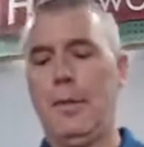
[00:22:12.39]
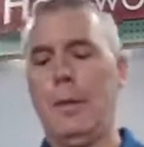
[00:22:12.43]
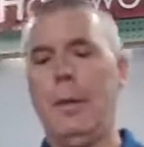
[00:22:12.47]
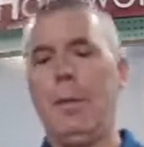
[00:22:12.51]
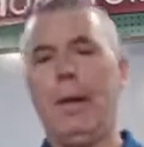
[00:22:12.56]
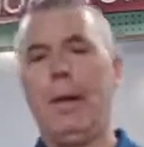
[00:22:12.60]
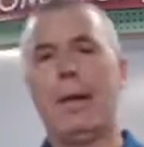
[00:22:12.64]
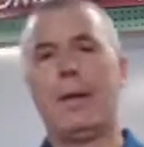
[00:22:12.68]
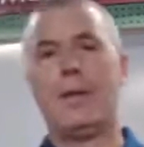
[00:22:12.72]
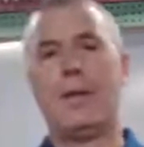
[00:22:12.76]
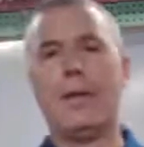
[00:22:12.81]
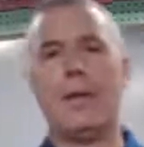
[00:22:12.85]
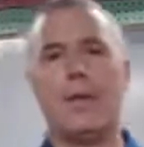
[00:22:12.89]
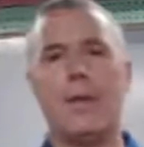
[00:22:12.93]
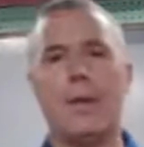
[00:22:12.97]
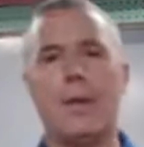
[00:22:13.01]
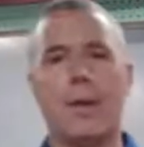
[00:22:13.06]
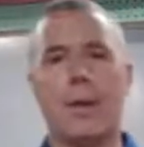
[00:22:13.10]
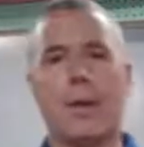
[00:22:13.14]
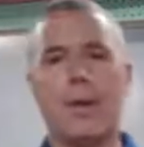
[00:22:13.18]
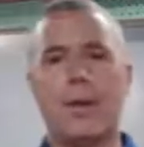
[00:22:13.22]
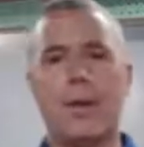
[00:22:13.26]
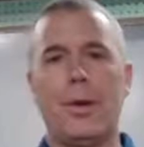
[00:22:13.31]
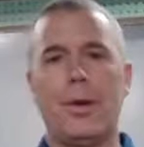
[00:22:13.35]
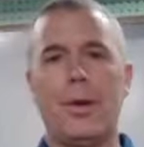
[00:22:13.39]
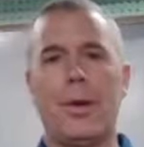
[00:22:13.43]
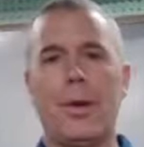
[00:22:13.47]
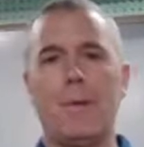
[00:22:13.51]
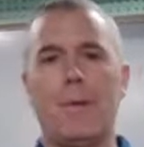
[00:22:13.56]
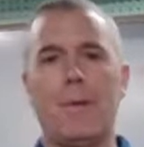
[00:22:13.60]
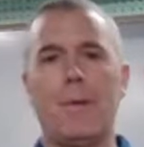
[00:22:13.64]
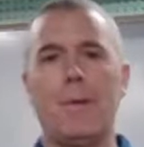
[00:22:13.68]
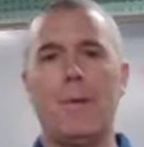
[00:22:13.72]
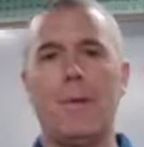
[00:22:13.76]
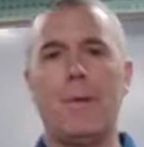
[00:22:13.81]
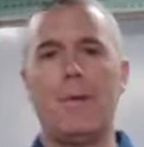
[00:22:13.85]
But PEX is the
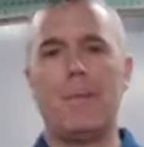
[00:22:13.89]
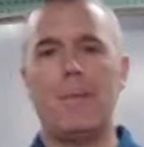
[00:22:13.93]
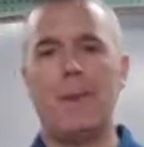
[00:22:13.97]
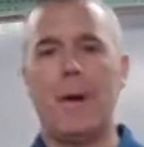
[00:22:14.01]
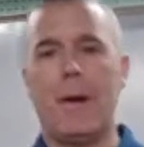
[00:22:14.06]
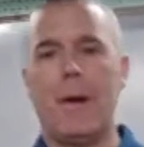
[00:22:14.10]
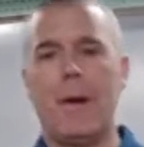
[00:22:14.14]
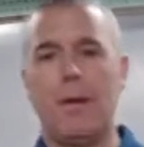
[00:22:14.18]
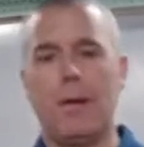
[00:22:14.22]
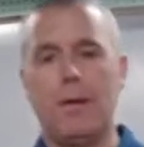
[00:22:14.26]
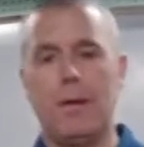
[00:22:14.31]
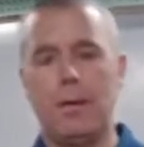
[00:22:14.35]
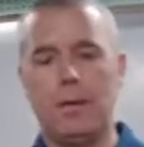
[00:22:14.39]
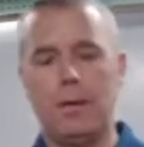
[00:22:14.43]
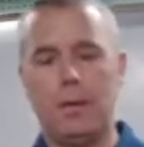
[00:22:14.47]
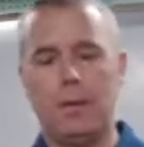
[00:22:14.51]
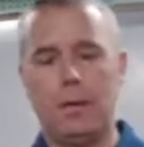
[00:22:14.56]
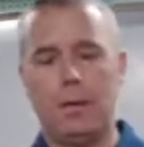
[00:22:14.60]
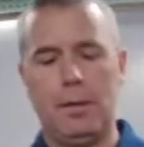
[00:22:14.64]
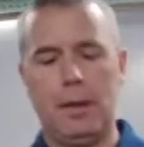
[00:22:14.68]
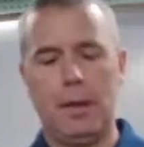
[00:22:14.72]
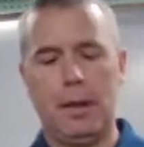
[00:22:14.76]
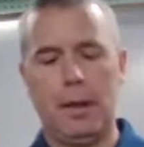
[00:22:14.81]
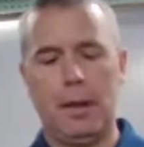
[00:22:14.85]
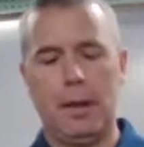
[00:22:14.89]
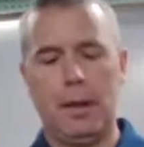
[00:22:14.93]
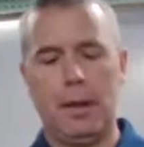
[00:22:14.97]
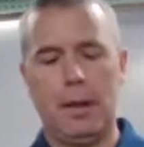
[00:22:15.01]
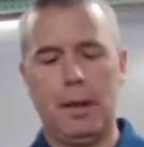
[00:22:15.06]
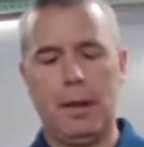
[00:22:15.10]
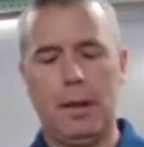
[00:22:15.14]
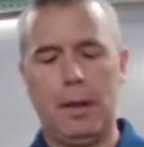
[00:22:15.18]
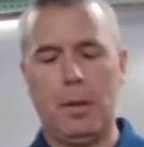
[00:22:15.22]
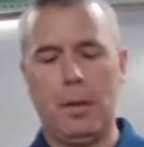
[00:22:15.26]
third and final